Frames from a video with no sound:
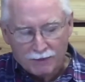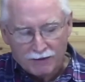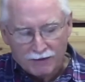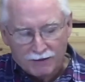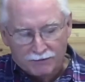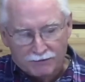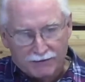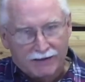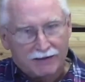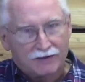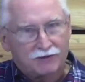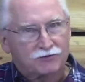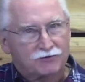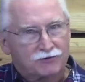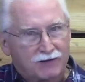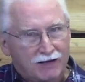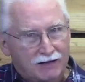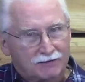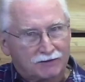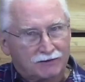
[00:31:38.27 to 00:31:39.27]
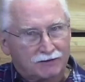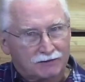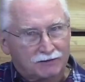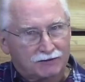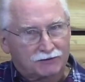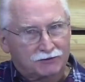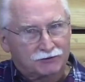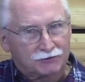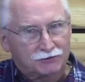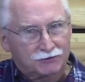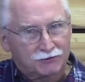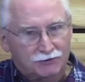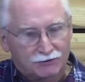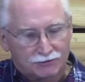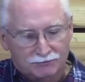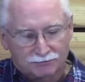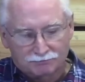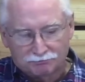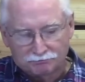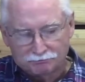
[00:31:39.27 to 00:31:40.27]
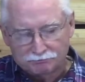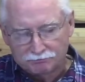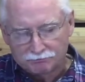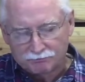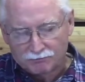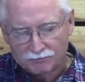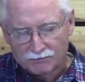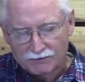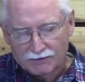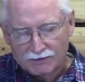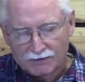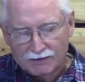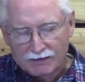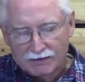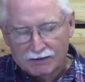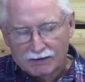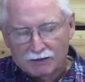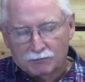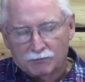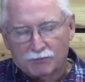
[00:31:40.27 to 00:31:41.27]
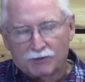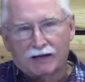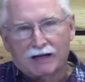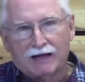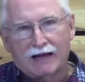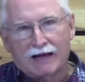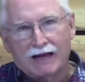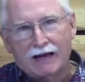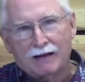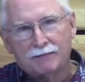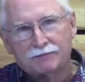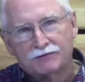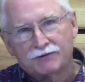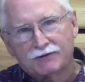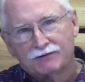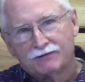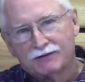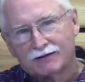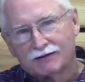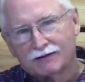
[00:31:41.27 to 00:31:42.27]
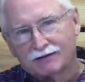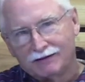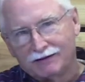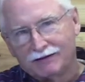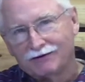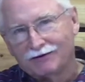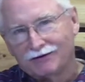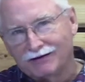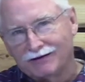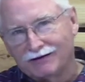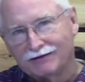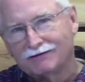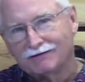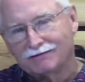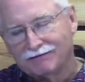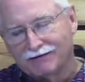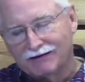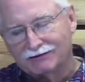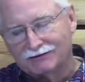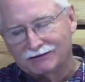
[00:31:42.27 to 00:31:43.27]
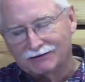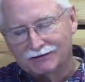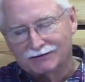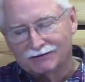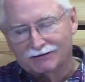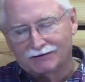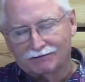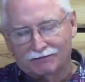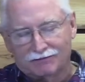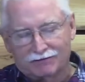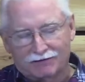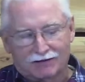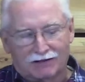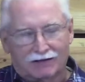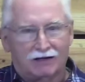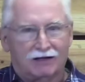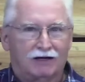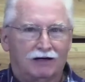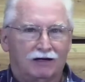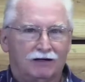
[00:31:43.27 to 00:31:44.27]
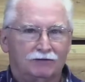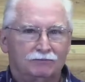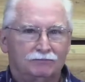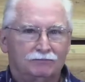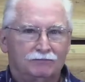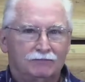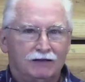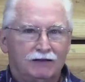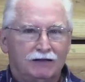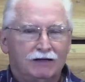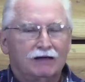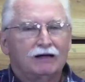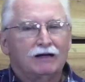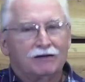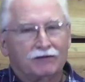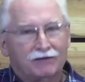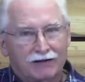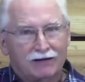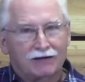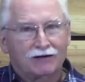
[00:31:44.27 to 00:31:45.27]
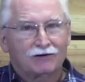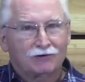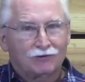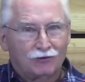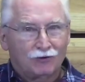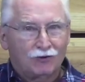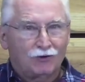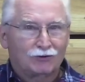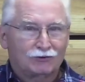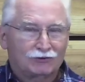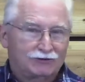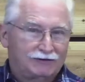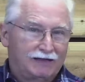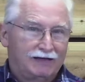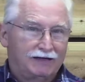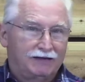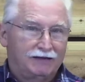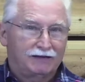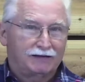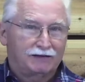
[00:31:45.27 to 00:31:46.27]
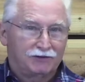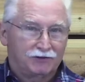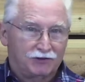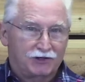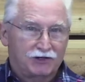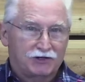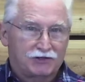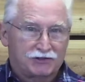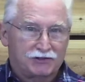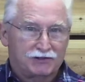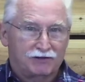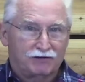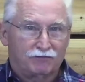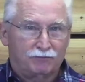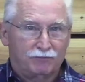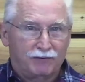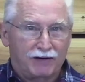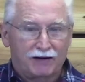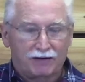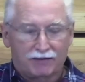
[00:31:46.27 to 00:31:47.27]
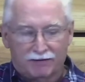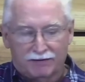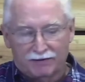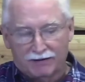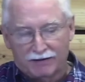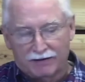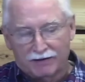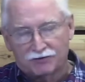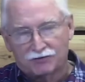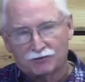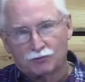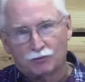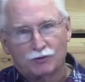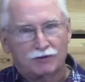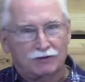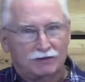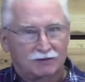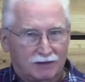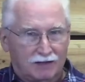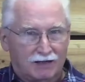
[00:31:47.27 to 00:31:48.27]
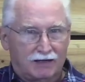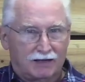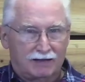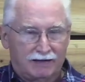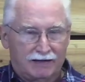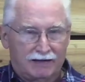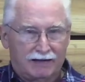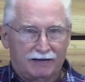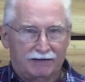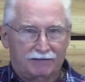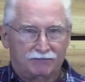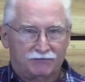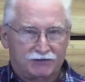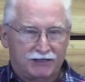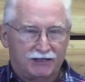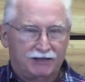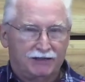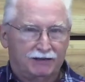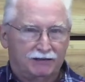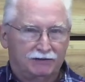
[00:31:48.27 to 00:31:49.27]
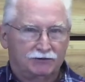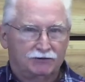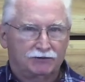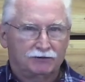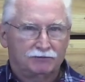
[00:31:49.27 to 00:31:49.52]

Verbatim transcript: That is technically true. But absent the clear intervention of God, their long-standing condition of barrenness would not have changed.